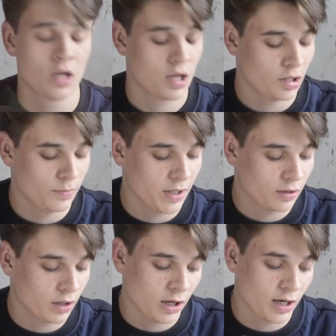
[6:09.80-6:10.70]
the B
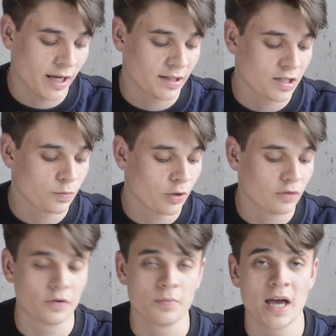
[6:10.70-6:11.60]
color like this one
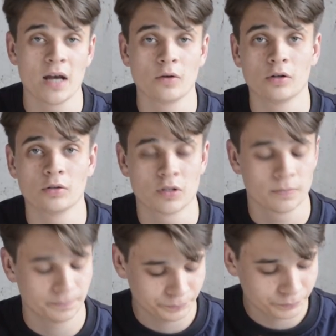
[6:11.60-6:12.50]
from yellow gold.
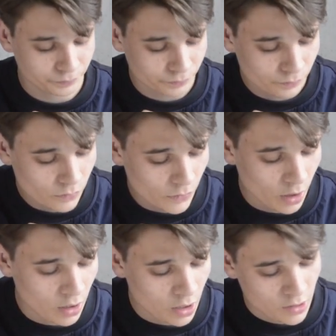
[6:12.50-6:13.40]

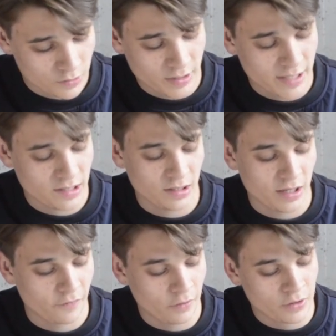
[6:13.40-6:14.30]
So that's the
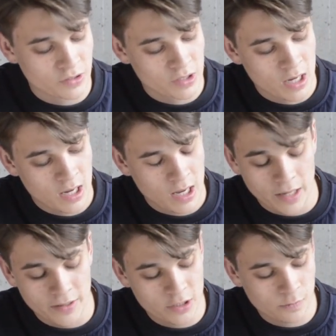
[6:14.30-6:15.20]
difference.
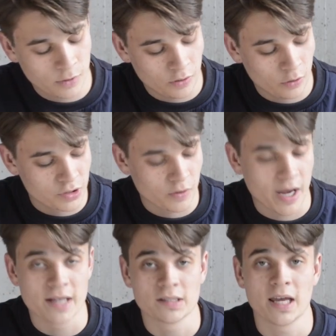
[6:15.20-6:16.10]
And this one also
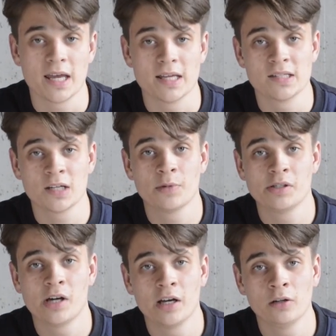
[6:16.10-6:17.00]
has a sigma
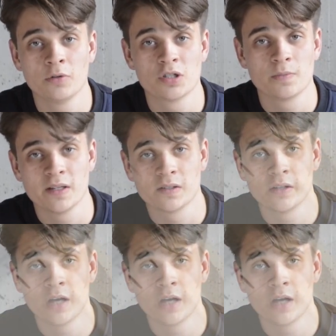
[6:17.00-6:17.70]
dial, which means that the